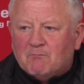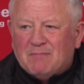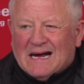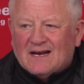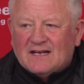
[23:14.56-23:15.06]

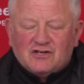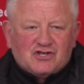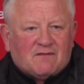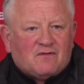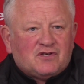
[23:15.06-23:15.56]
battling
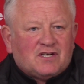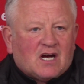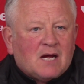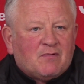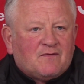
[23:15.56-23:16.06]
Sheffield
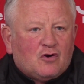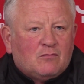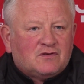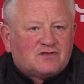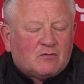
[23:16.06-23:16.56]
United
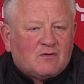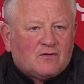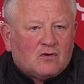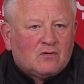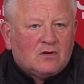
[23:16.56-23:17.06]
performance that we've
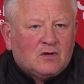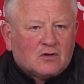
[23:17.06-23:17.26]
all